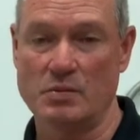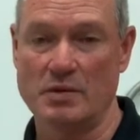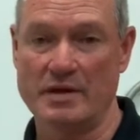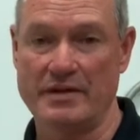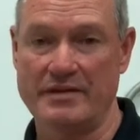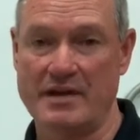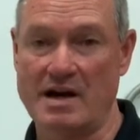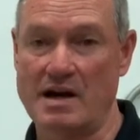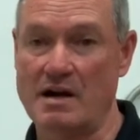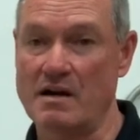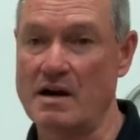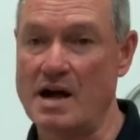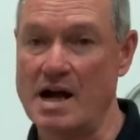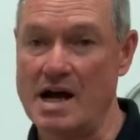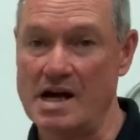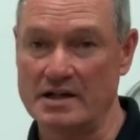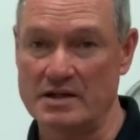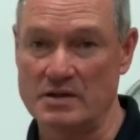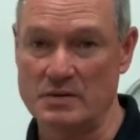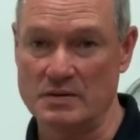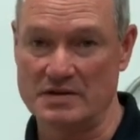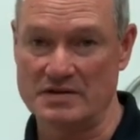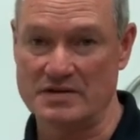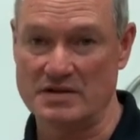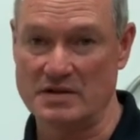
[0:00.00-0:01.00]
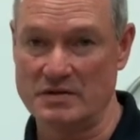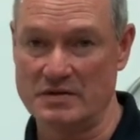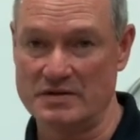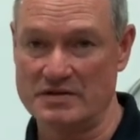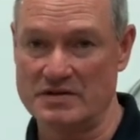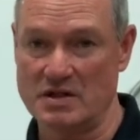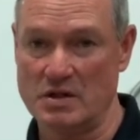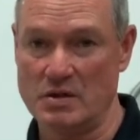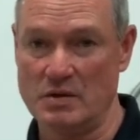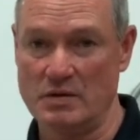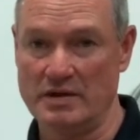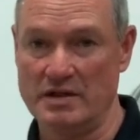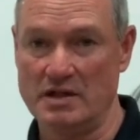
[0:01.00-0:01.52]
with our aqueous
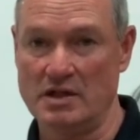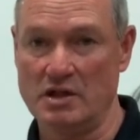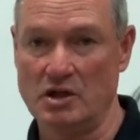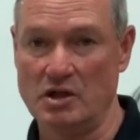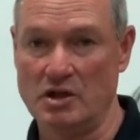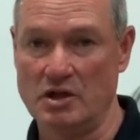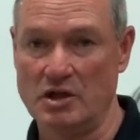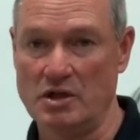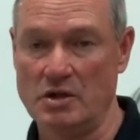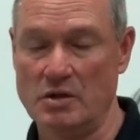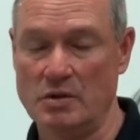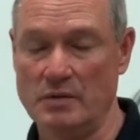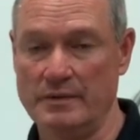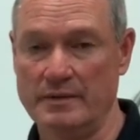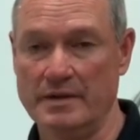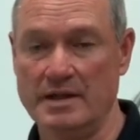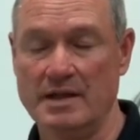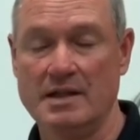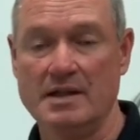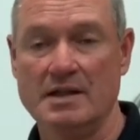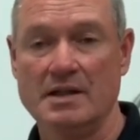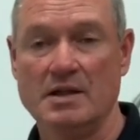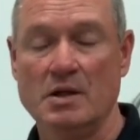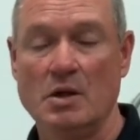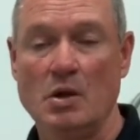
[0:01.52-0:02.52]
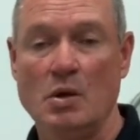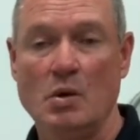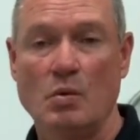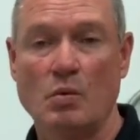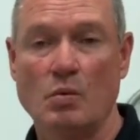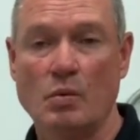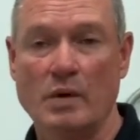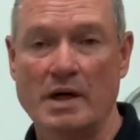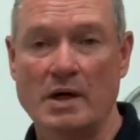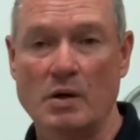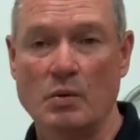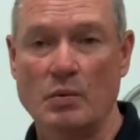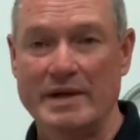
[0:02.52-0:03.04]
ozone alone.
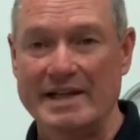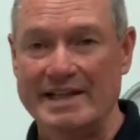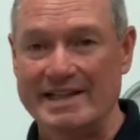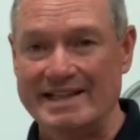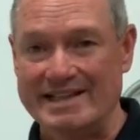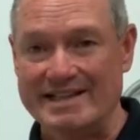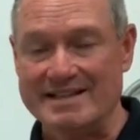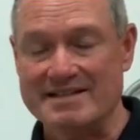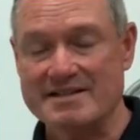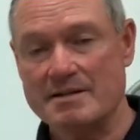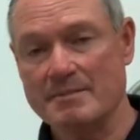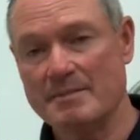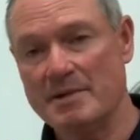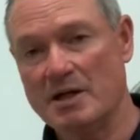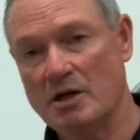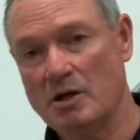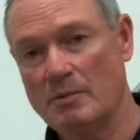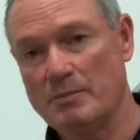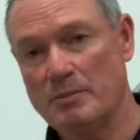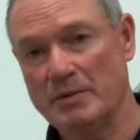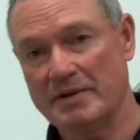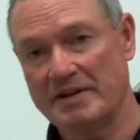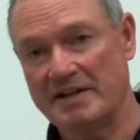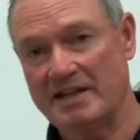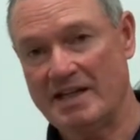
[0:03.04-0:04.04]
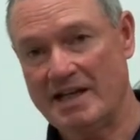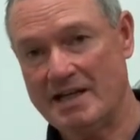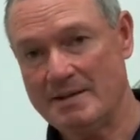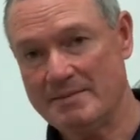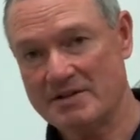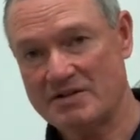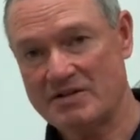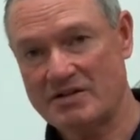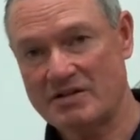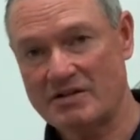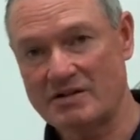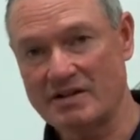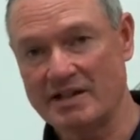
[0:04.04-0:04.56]
Where we need some help with
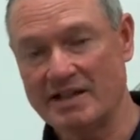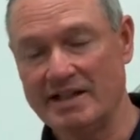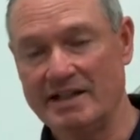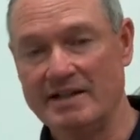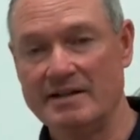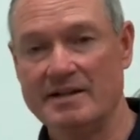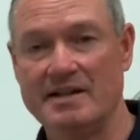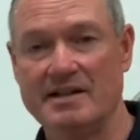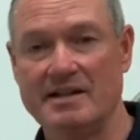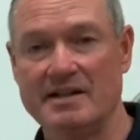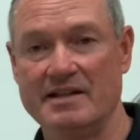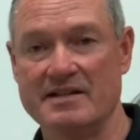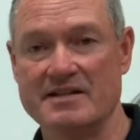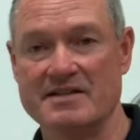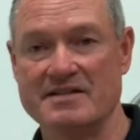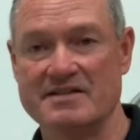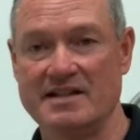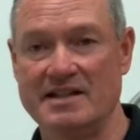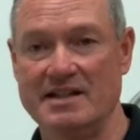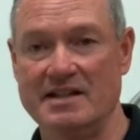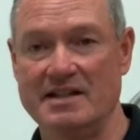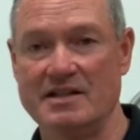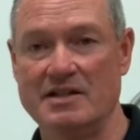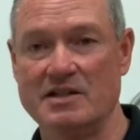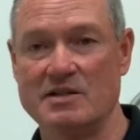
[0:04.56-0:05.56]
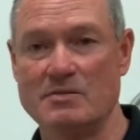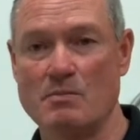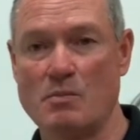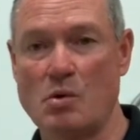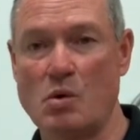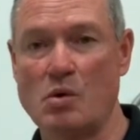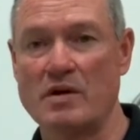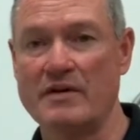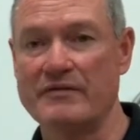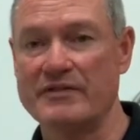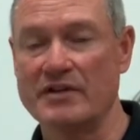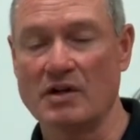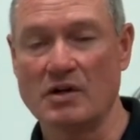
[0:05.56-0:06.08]
chemistry is in
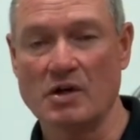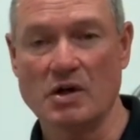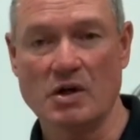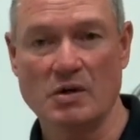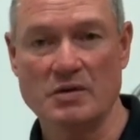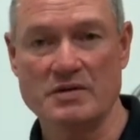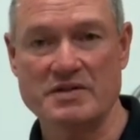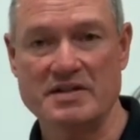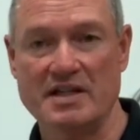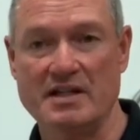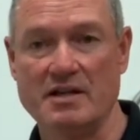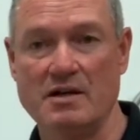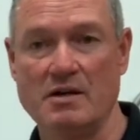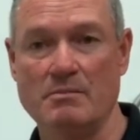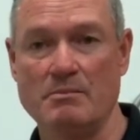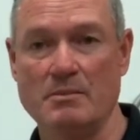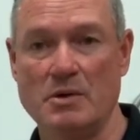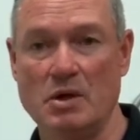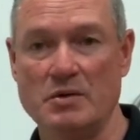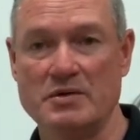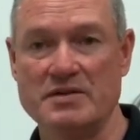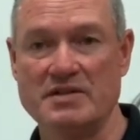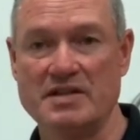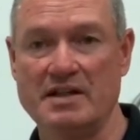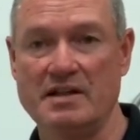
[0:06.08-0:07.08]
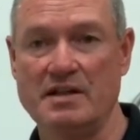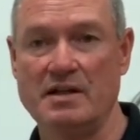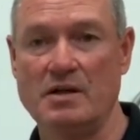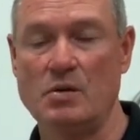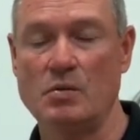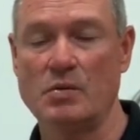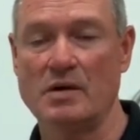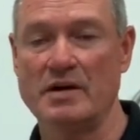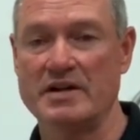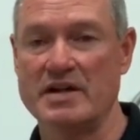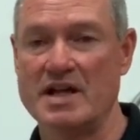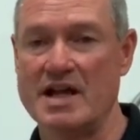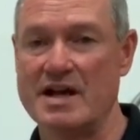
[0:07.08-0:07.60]
more of your hotel,
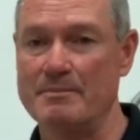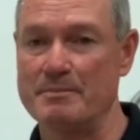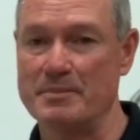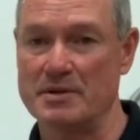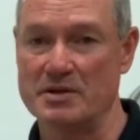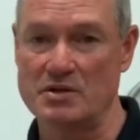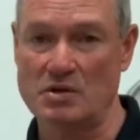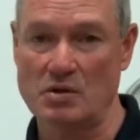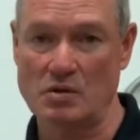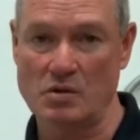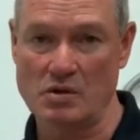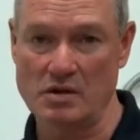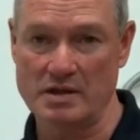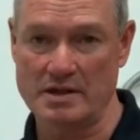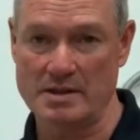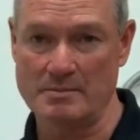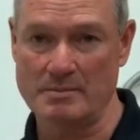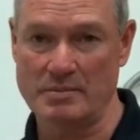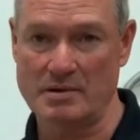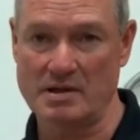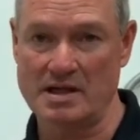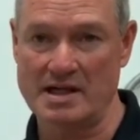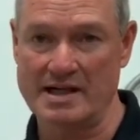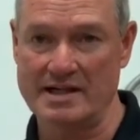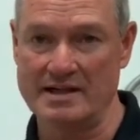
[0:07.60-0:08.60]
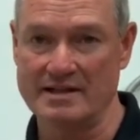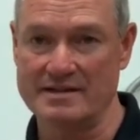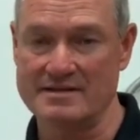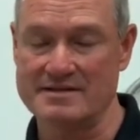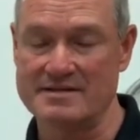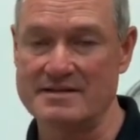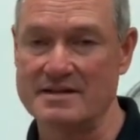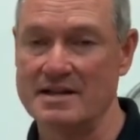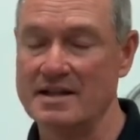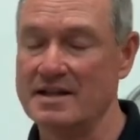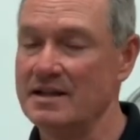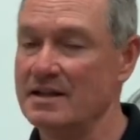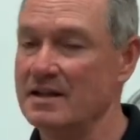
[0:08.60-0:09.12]
motel, where you have petroleum
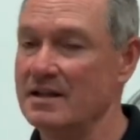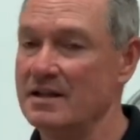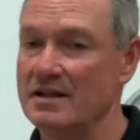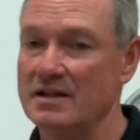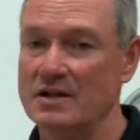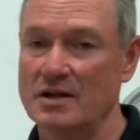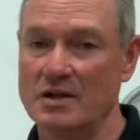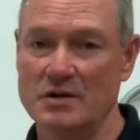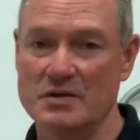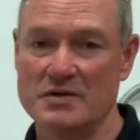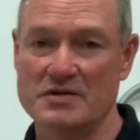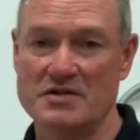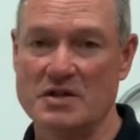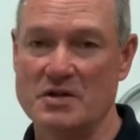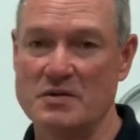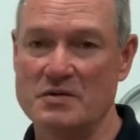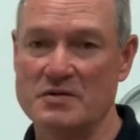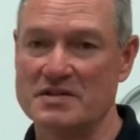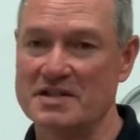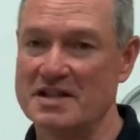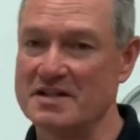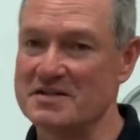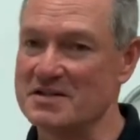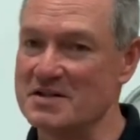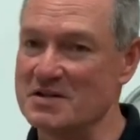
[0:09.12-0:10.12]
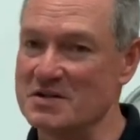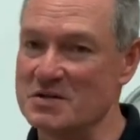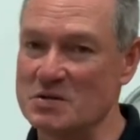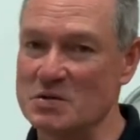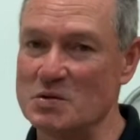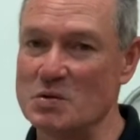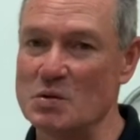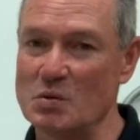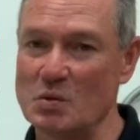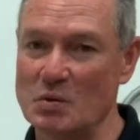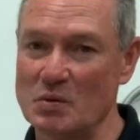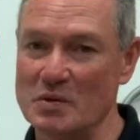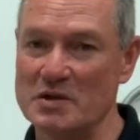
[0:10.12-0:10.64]
products. Ozone doesn't
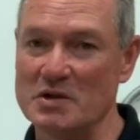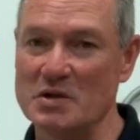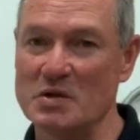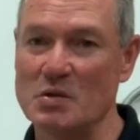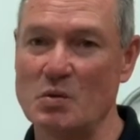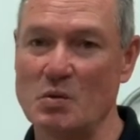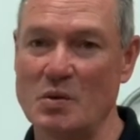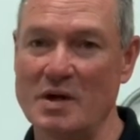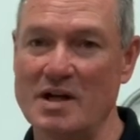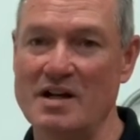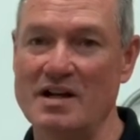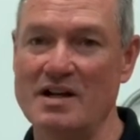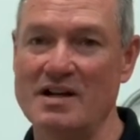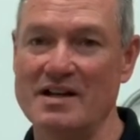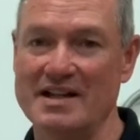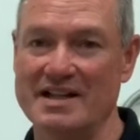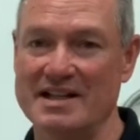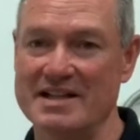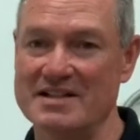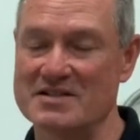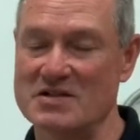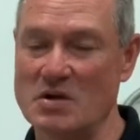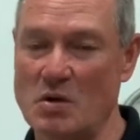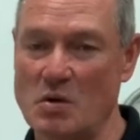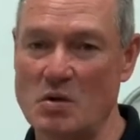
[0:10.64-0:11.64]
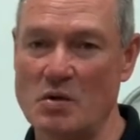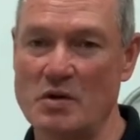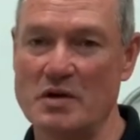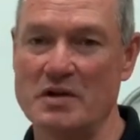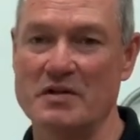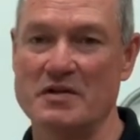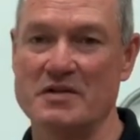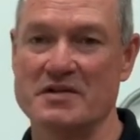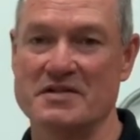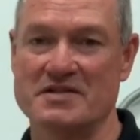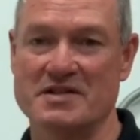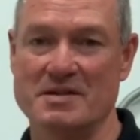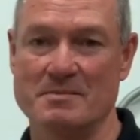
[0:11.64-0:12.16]
do real well against
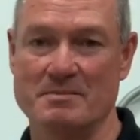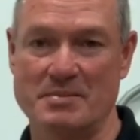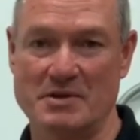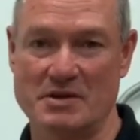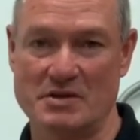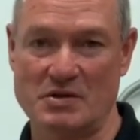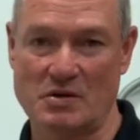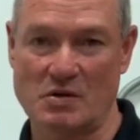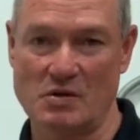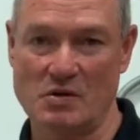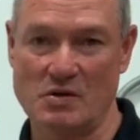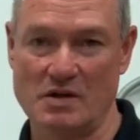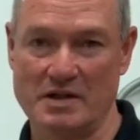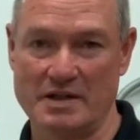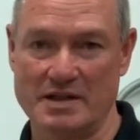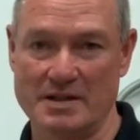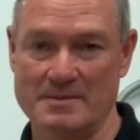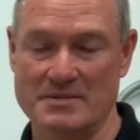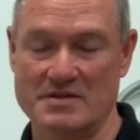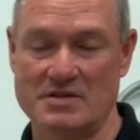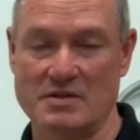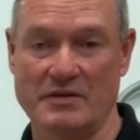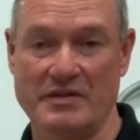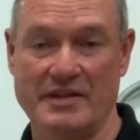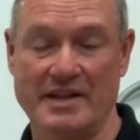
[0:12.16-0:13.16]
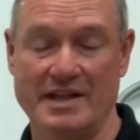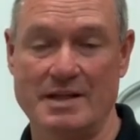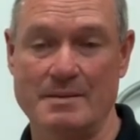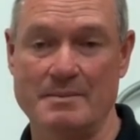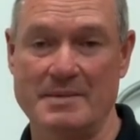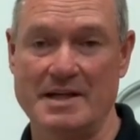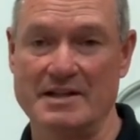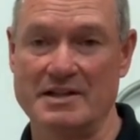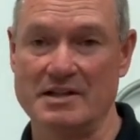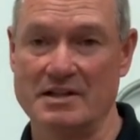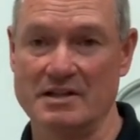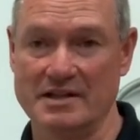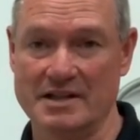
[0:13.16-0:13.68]
oils and petroleum. So think
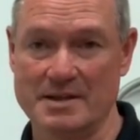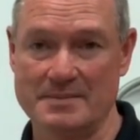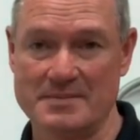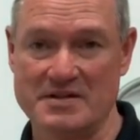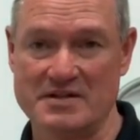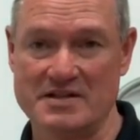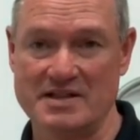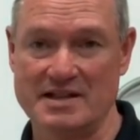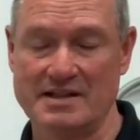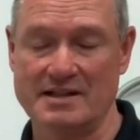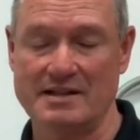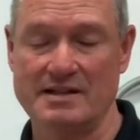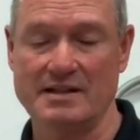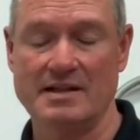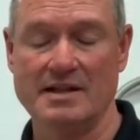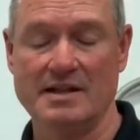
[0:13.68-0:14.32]
about your lipstick,